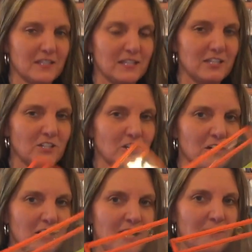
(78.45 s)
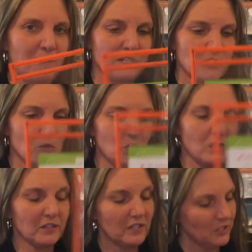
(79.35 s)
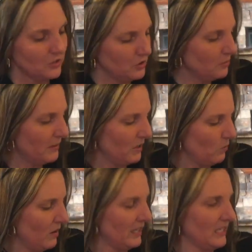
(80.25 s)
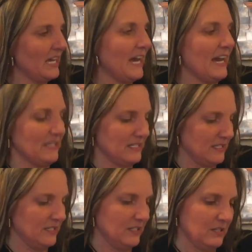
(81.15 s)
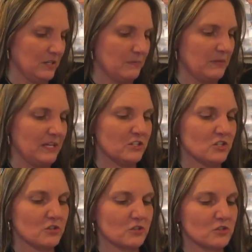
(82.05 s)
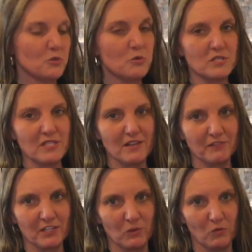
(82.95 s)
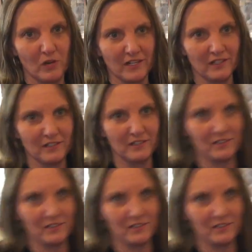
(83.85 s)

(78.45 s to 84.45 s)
kindergarten at my school, you might want to get page 271,